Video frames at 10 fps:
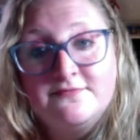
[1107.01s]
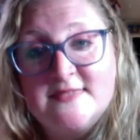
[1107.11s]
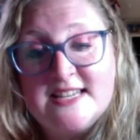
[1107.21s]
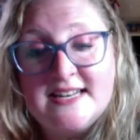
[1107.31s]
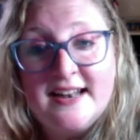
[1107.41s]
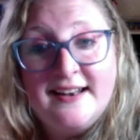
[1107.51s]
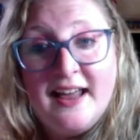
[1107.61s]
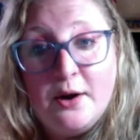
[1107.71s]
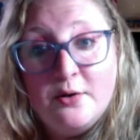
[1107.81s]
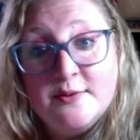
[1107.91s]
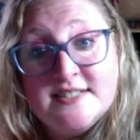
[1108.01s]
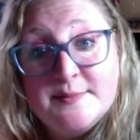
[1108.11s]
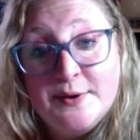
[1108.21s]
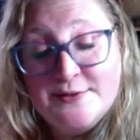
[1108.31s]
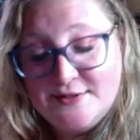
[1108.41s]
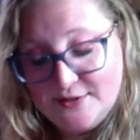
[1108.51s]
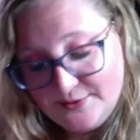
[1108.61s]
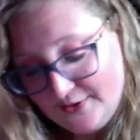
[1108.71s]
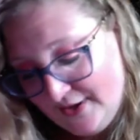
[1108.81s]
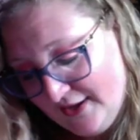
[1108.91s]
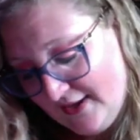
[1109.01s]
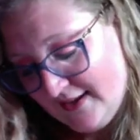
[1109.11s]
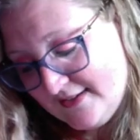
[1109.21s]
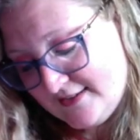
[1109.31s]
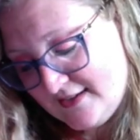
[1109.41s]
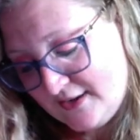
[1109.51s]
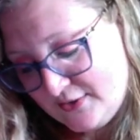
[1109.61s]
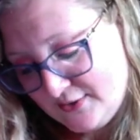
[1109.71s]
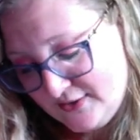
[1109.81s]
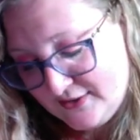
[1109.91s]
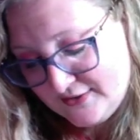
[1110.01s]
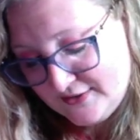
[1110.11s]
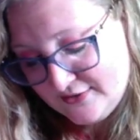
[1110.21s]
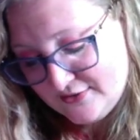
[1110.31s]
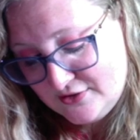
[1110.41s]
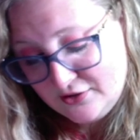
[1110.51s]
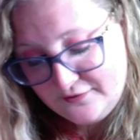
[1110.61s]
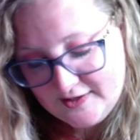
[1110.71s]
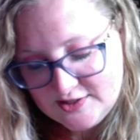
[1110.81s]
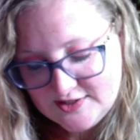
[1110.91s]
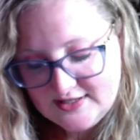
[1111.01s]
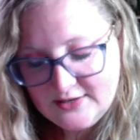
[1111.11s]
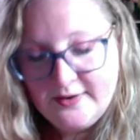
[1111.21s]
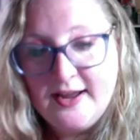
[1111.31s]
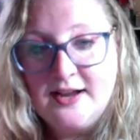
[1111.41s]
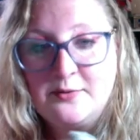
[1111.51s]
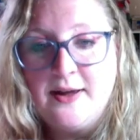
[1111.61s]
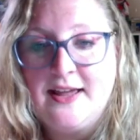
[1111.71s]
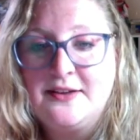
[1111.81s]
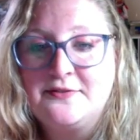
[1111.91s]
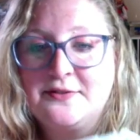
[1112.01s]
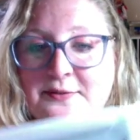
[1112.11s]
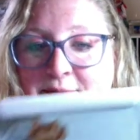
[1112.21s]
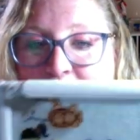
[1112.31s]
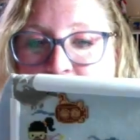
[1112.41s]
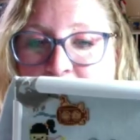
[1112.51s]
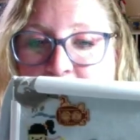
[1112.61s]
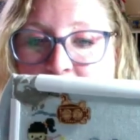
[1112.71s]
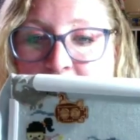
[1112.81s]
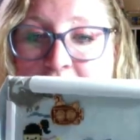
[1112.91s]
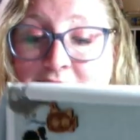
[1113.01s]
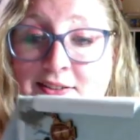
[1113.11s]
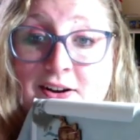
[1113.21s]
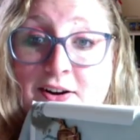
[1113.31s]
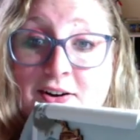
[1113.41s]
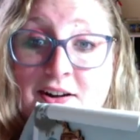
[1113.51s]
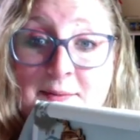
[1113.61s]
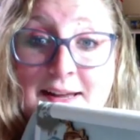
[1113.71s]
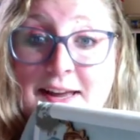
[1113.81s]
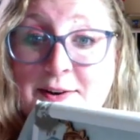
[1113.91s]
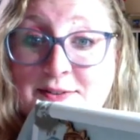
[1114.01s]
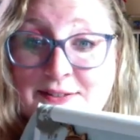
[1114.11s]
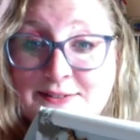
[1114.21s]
didn't end how it was supposed to. So, two fish, a stingray, and a wave are all coming out.